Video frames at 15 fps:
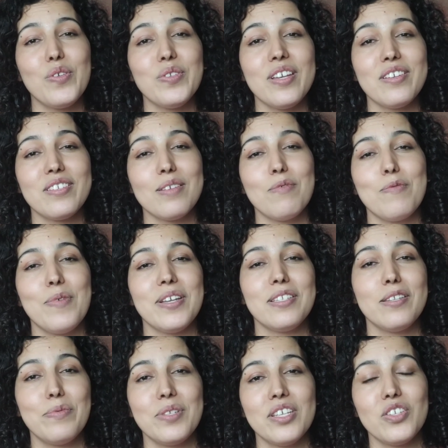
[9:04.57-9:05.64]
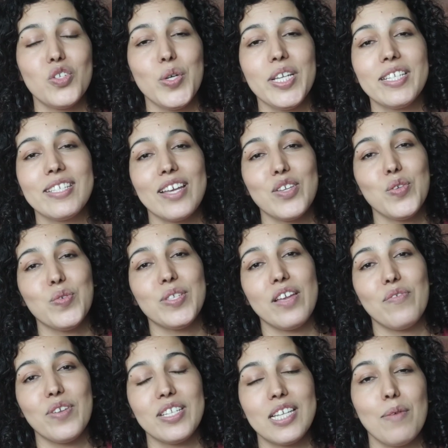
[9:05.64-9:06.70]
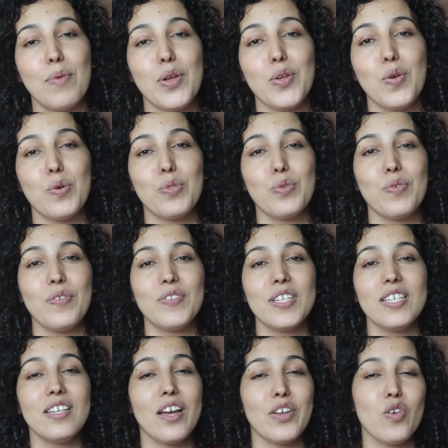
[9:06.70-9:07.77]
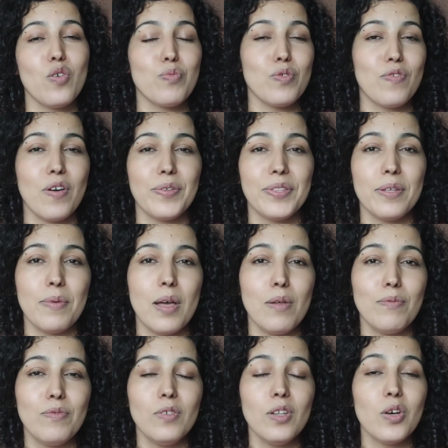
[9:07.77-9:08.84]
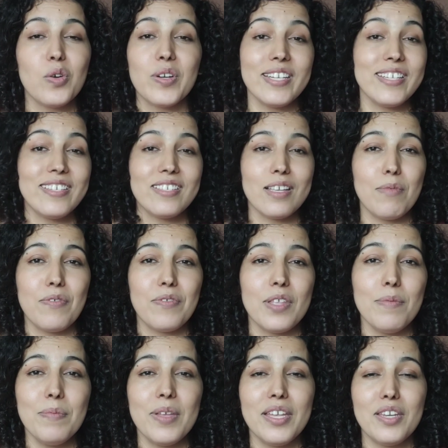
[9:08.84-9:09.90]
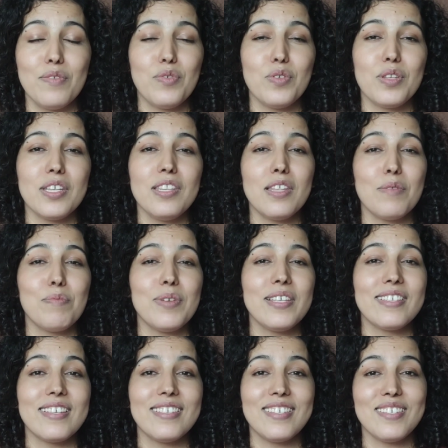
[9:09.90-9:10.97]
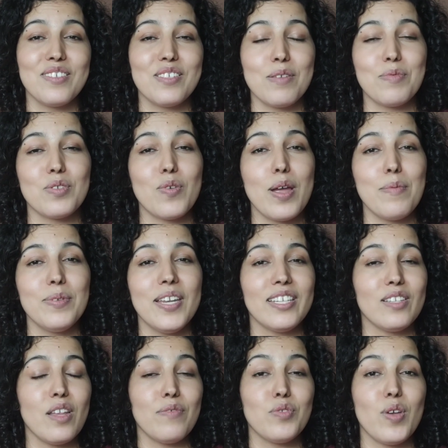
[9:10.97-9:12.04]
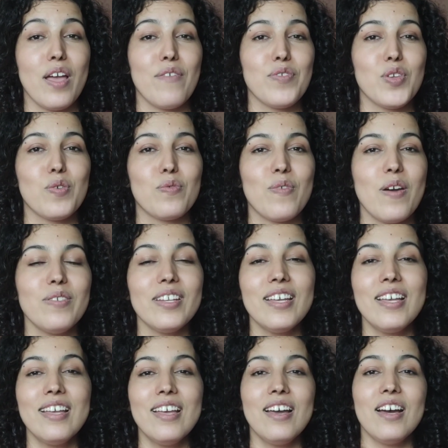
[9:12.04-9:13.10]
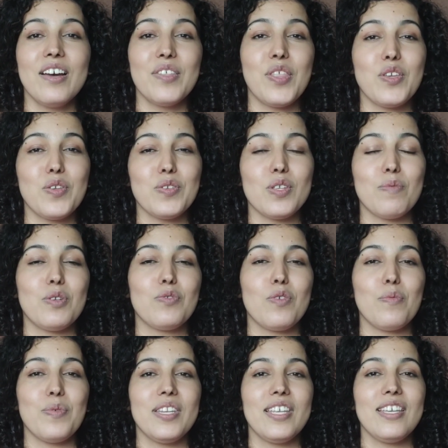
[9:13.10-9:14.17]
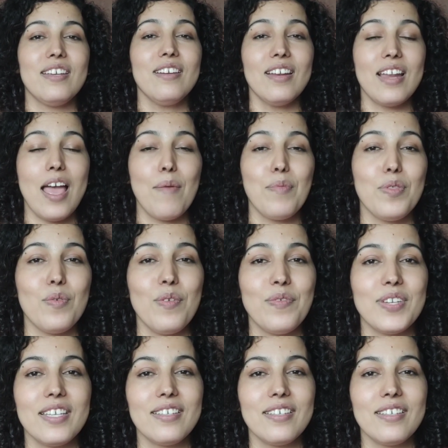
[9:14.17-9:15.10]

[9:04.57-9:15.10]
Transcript: Those are some of my tips and tricks I use every time I go thrifting. I hope you found them helpful, or at least some of them. And if you did, then please consider subscribing. I'd love to have you around. Thank you so much for being here, and happy thrifting.